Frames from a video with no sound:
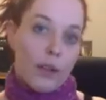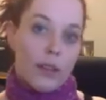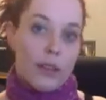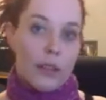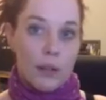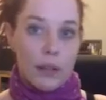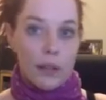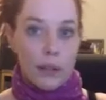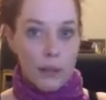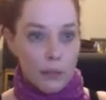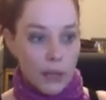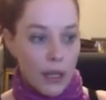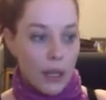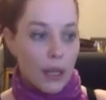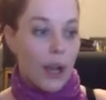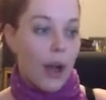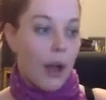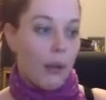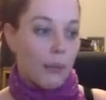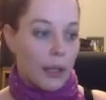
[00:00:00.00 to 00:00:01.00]
Is there
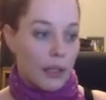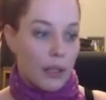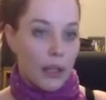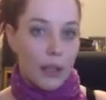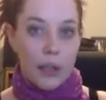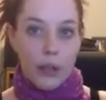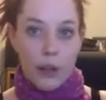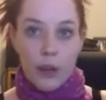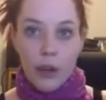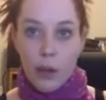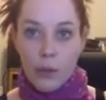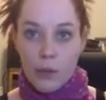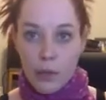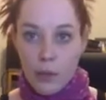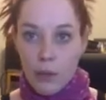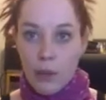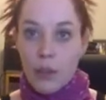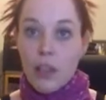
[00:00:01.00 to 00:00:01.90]
something coming that could harm them?